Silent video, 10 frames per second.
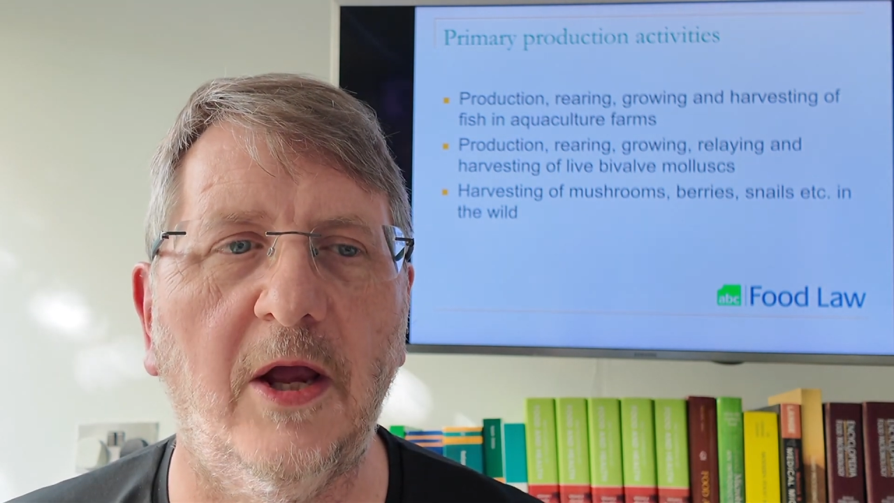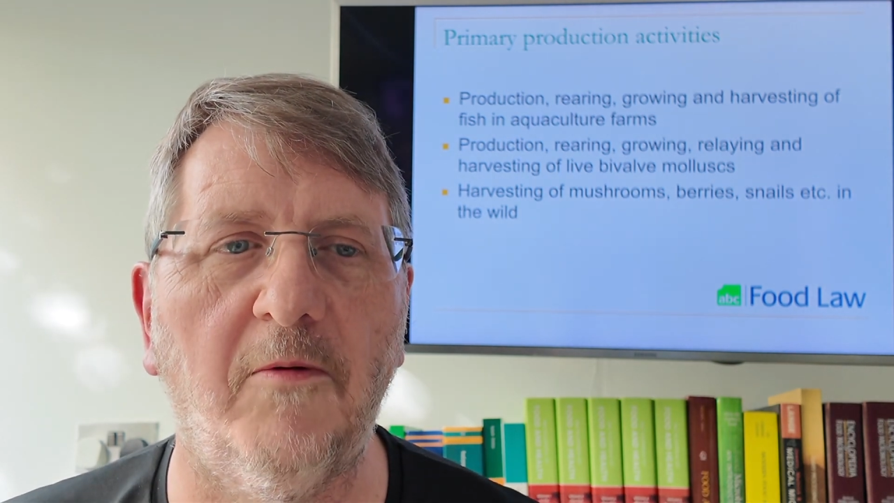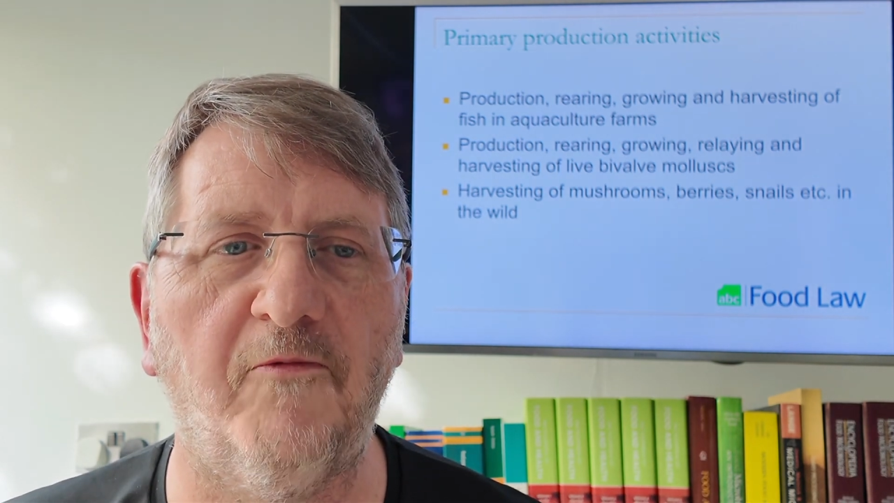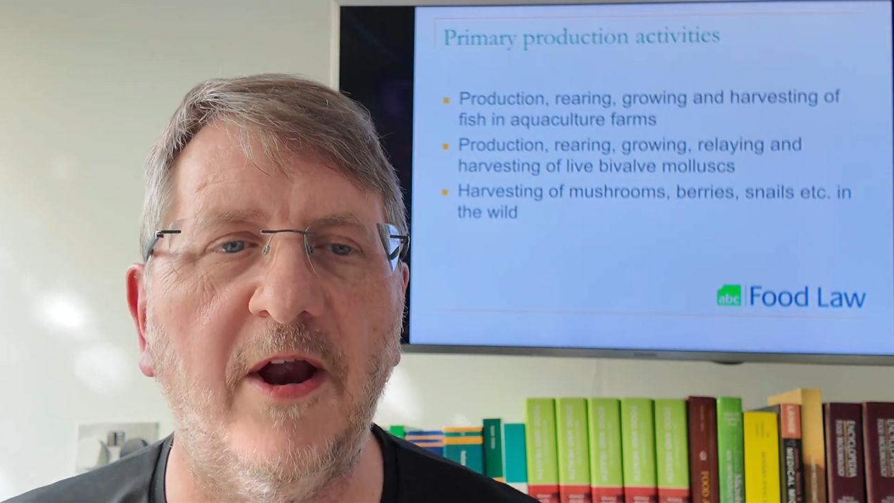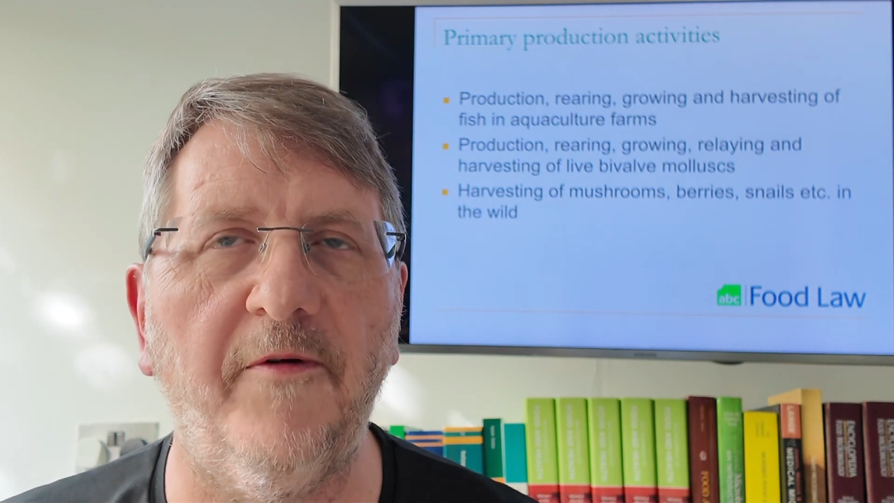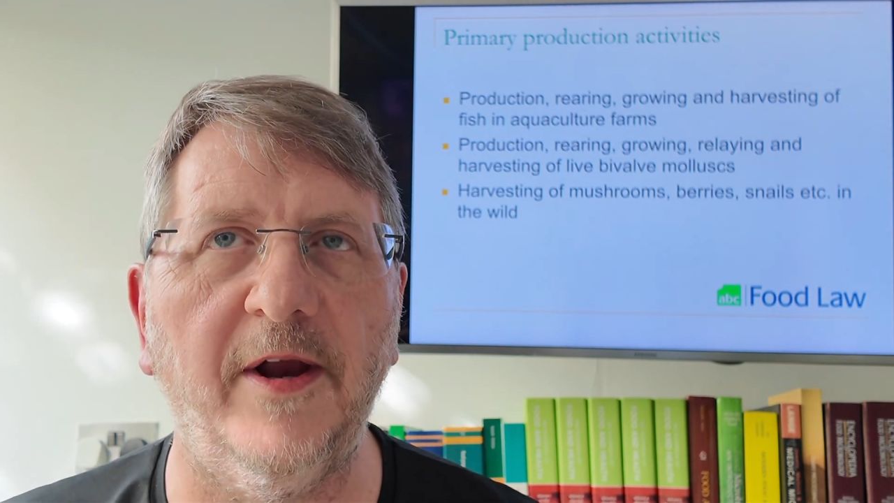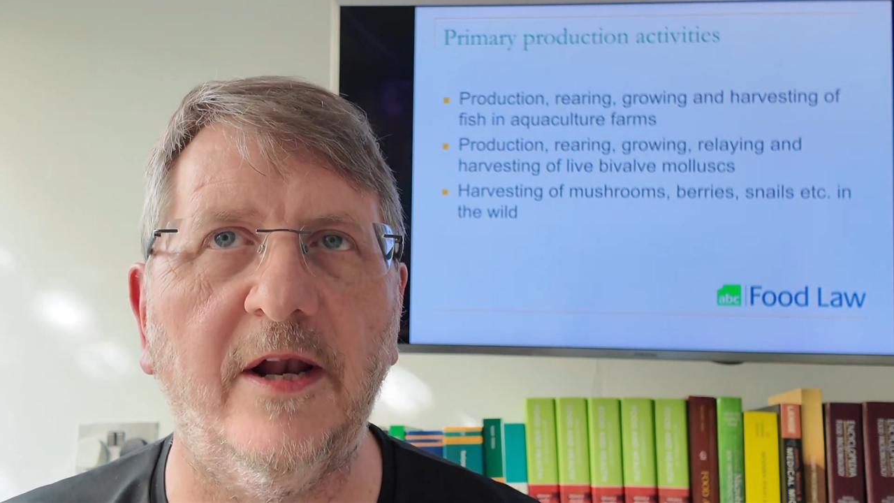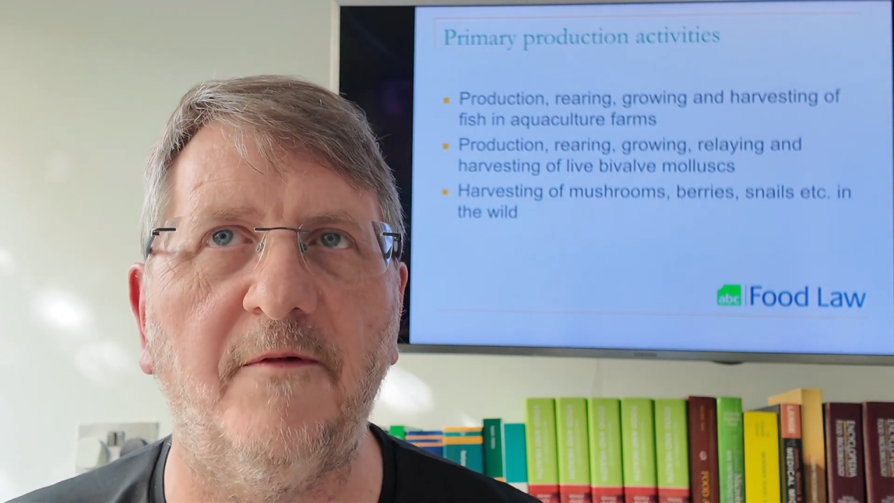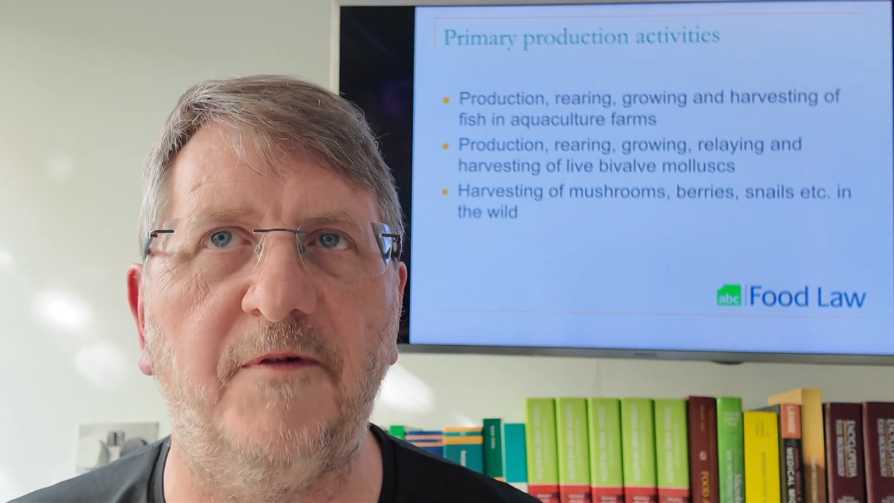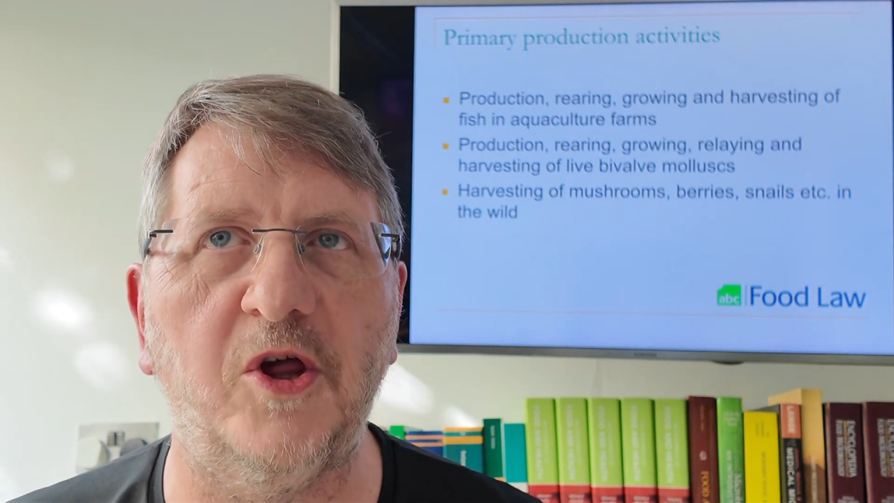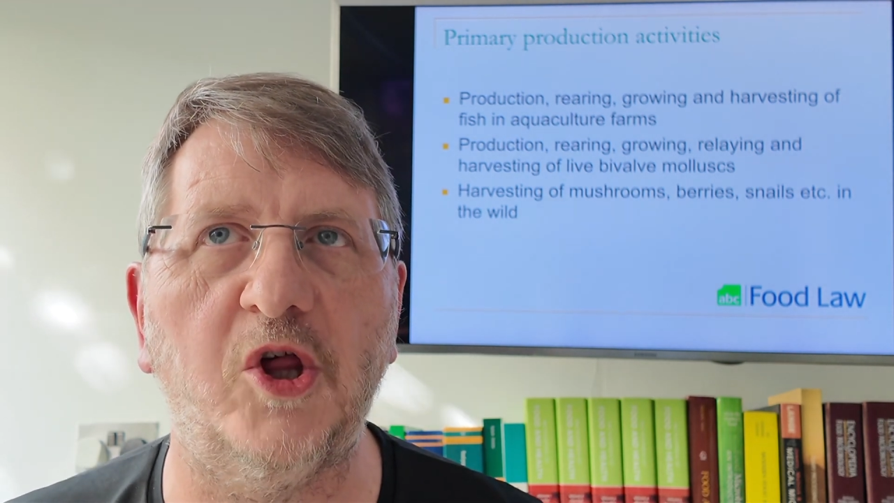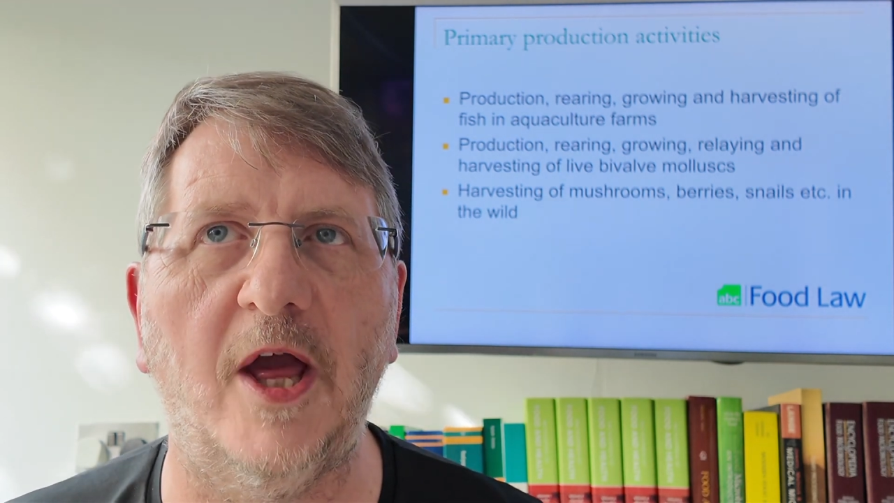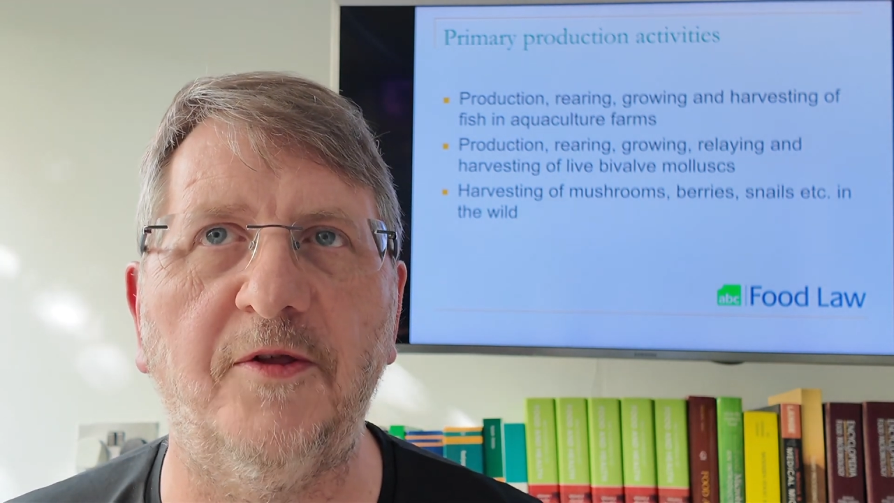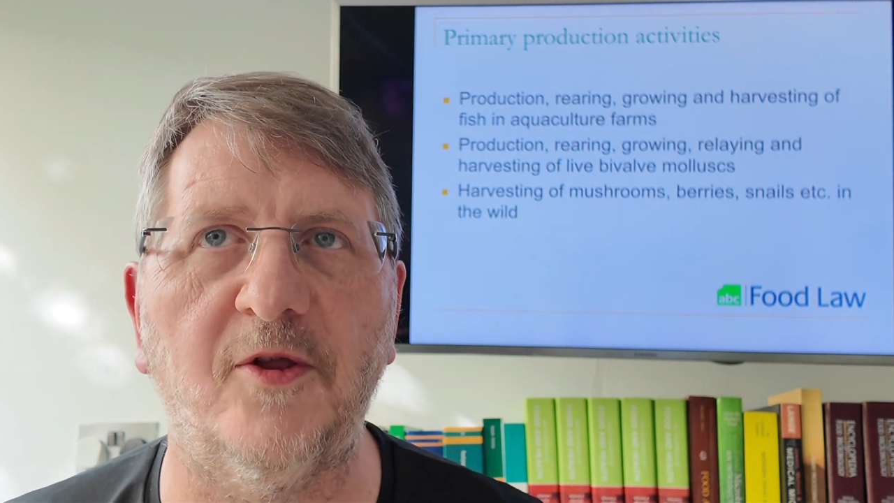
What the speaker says: rearing the fish and